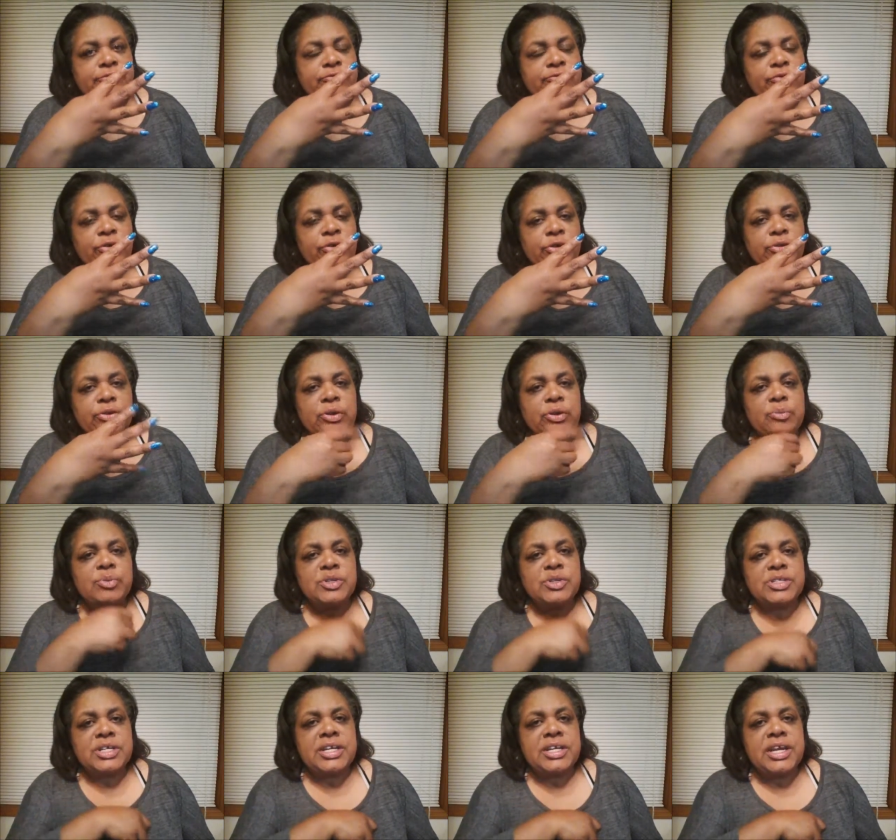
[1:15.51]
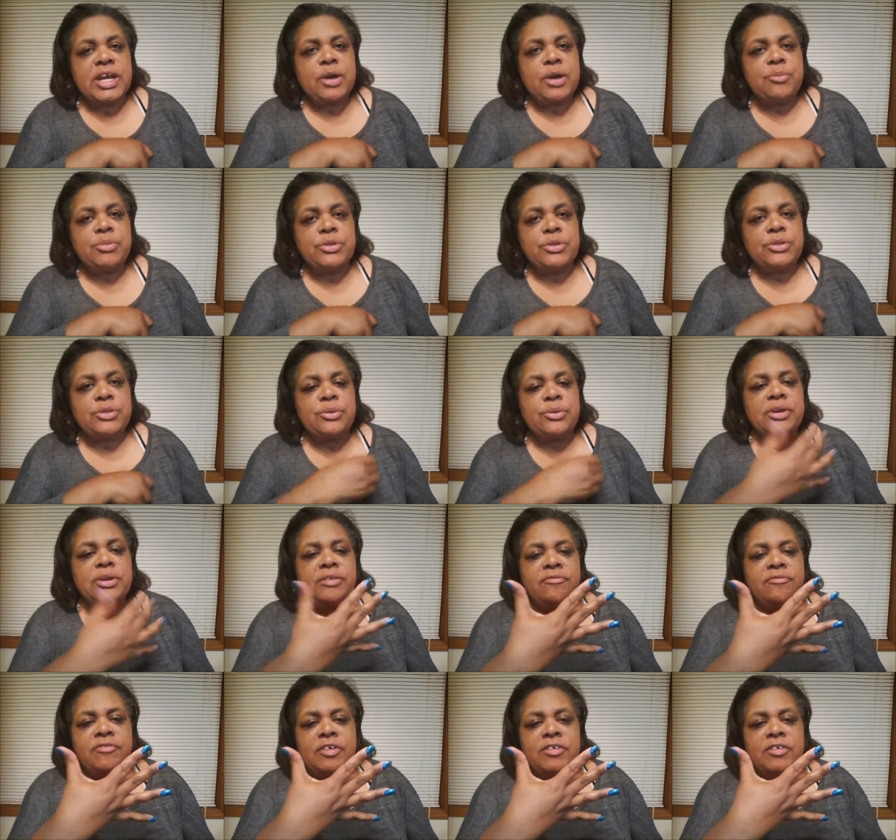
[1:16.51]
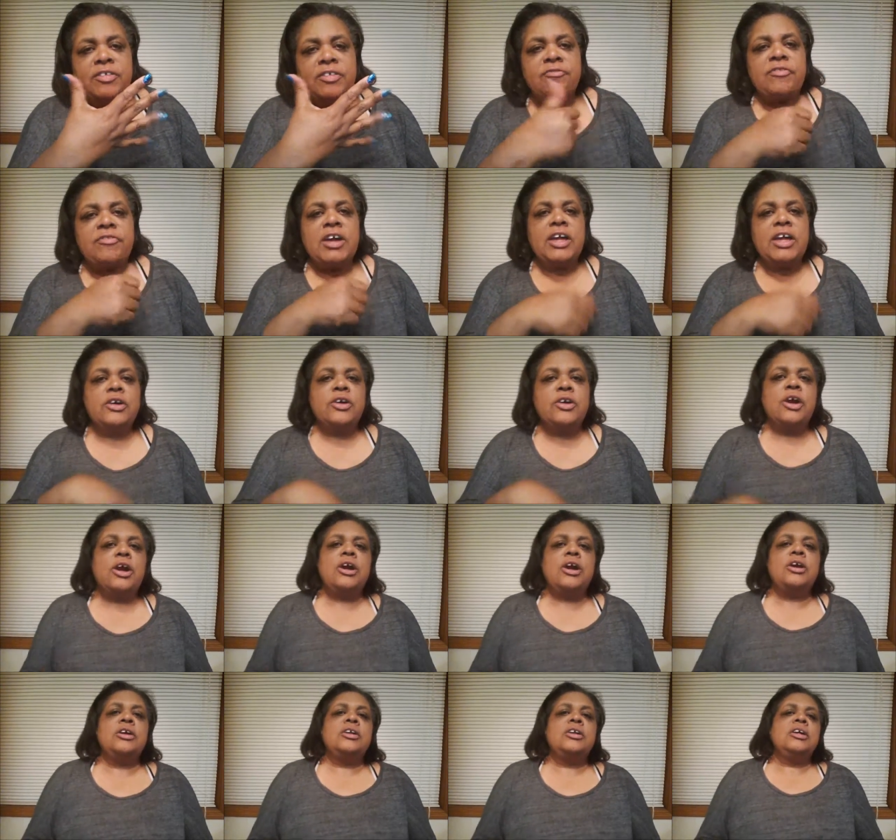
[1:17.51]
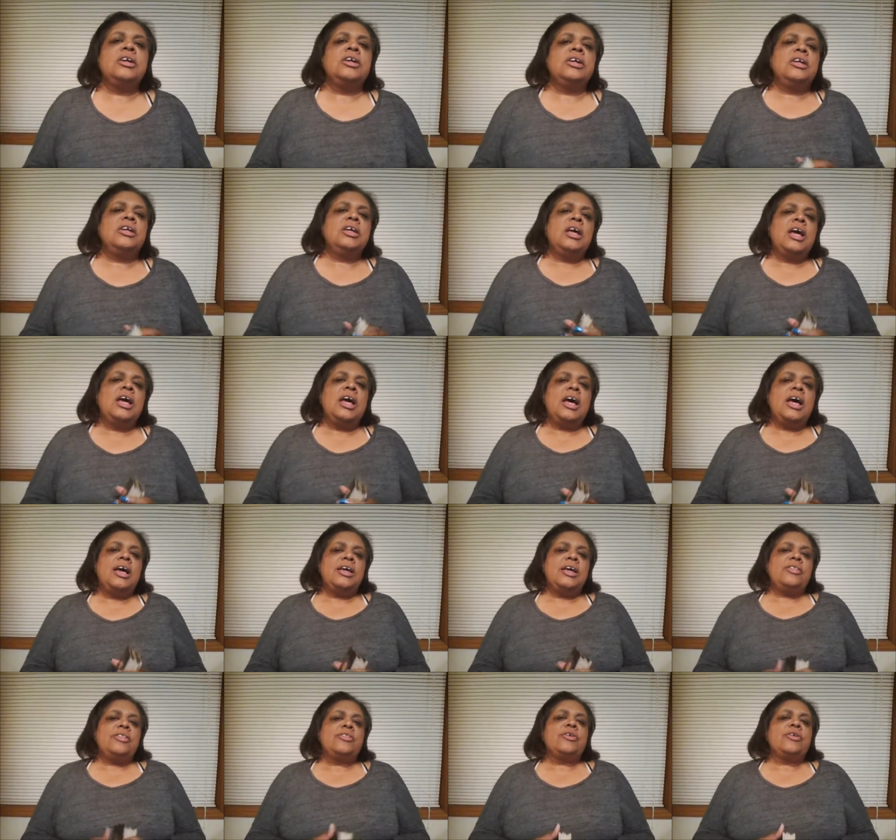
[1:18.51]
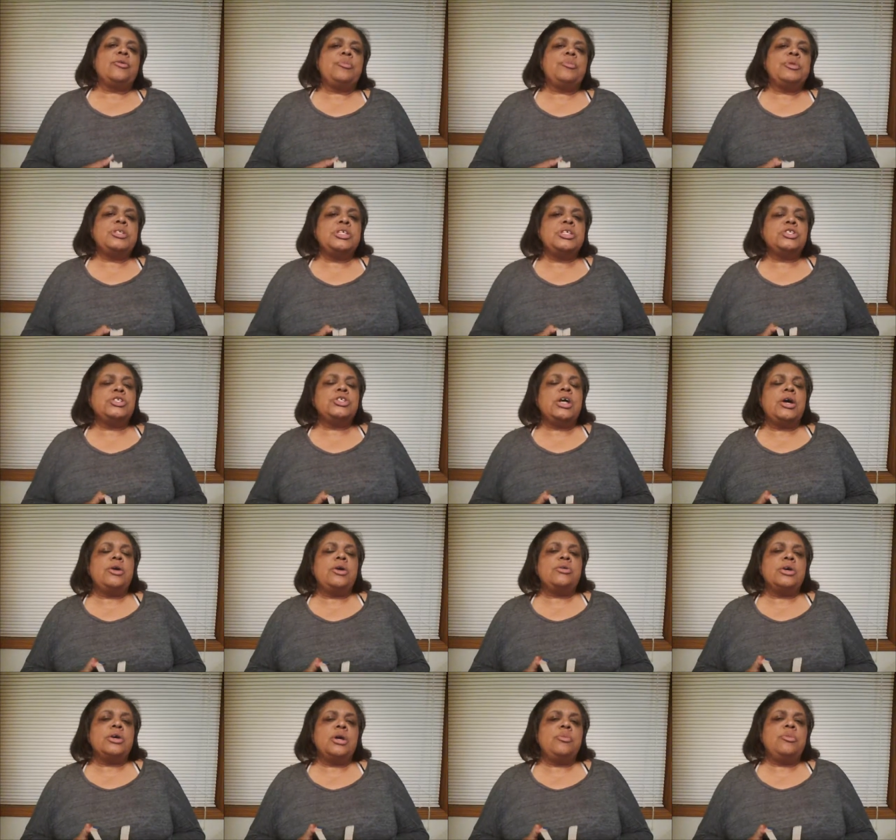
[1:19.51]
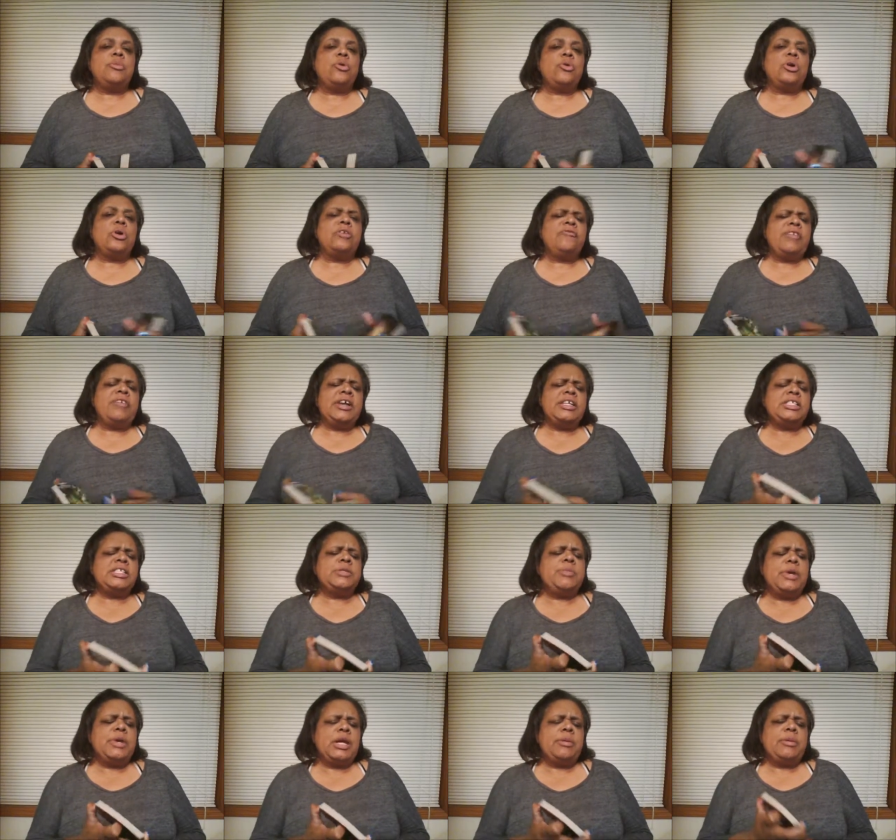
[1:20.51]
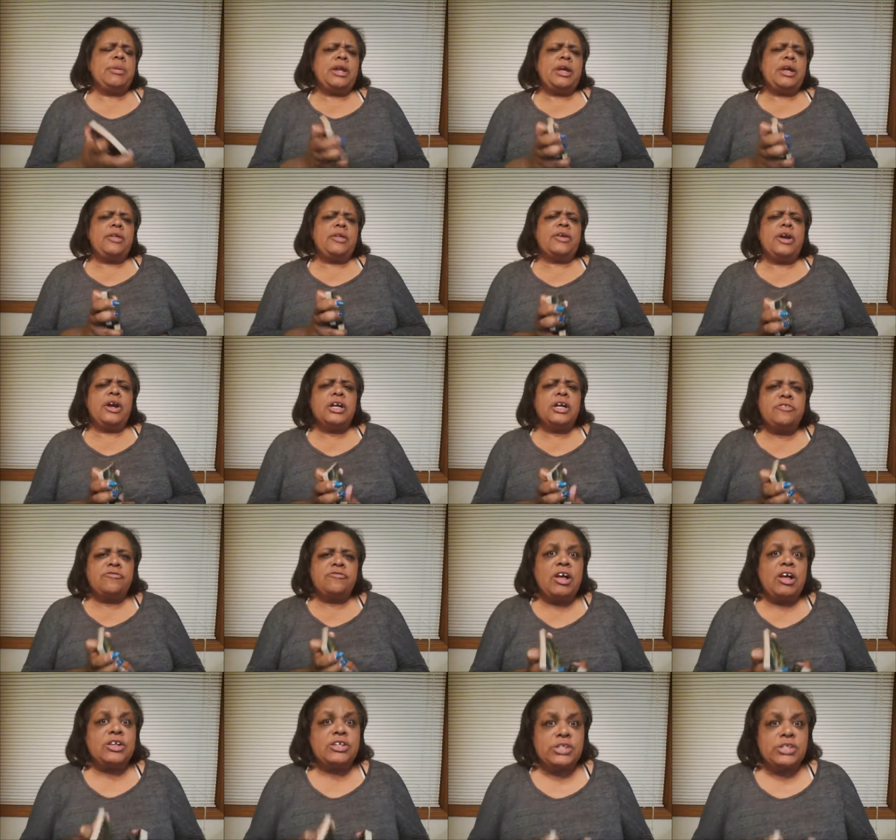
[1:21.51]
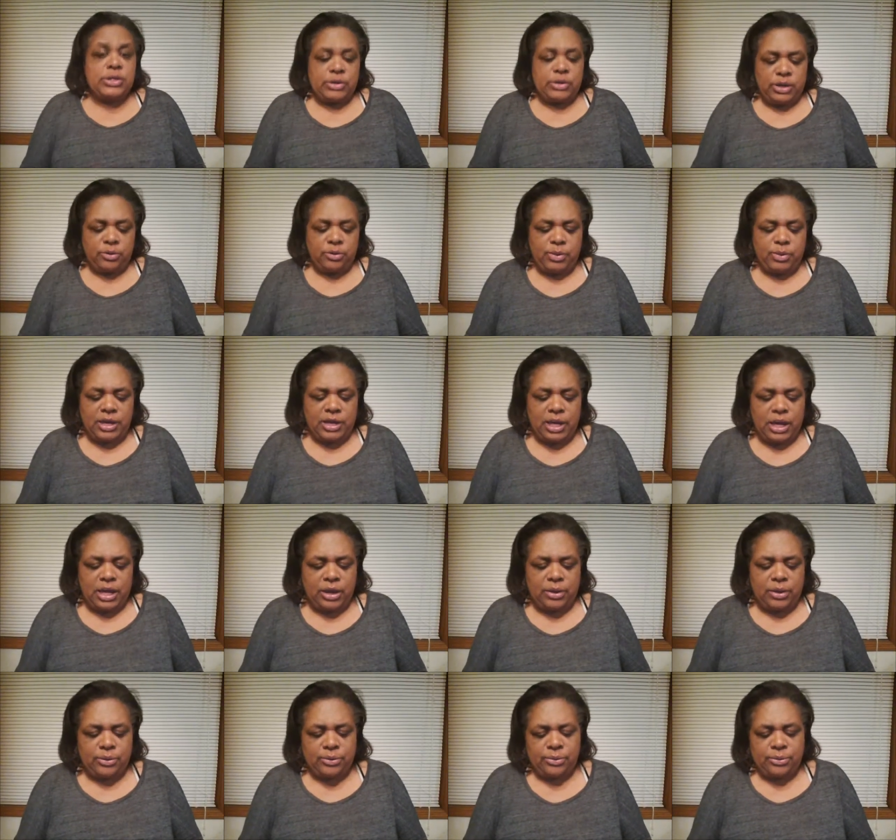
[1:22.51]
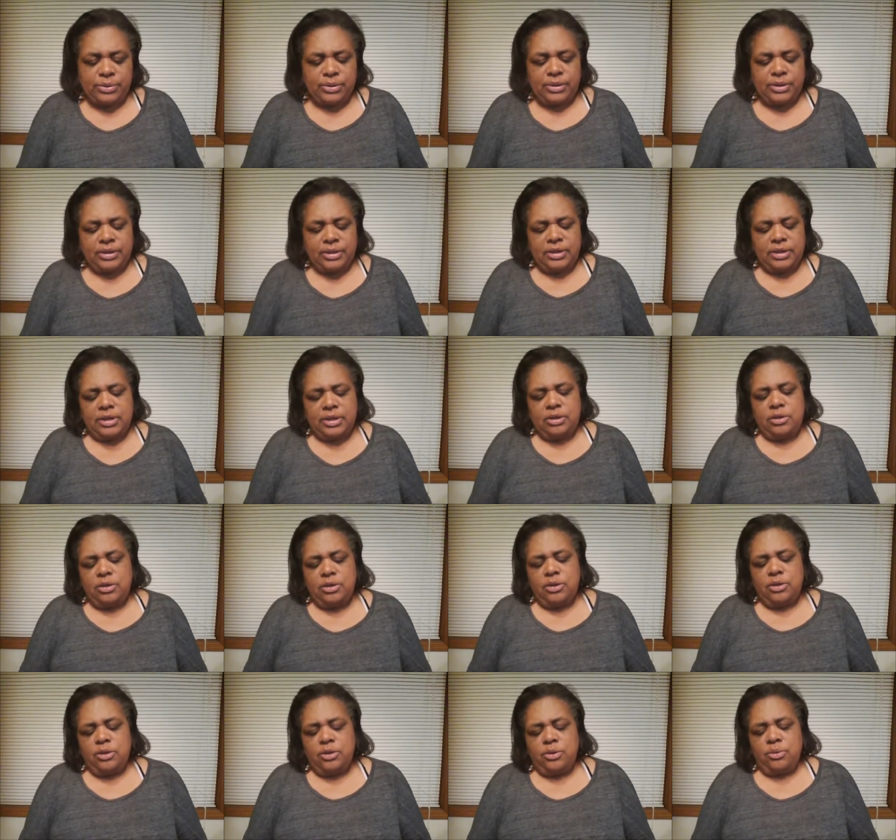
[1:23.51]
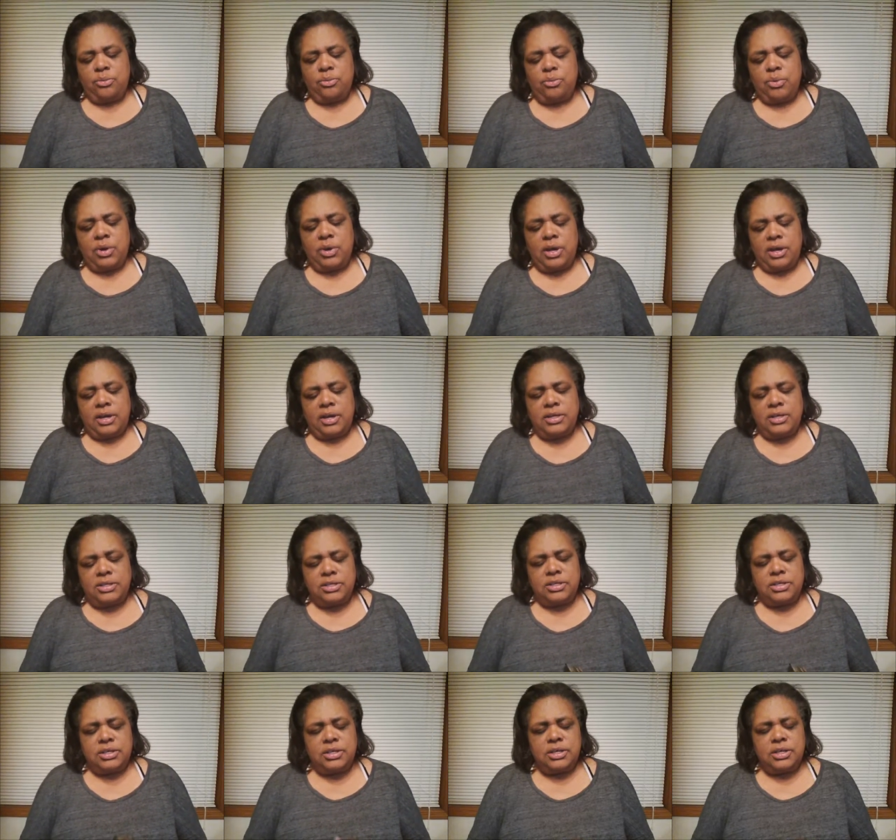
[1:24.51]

Fourth card, what's going to help you through it. And fifth and final card, either potential outcome or advice, depending upon how the cards fall. So here we go. What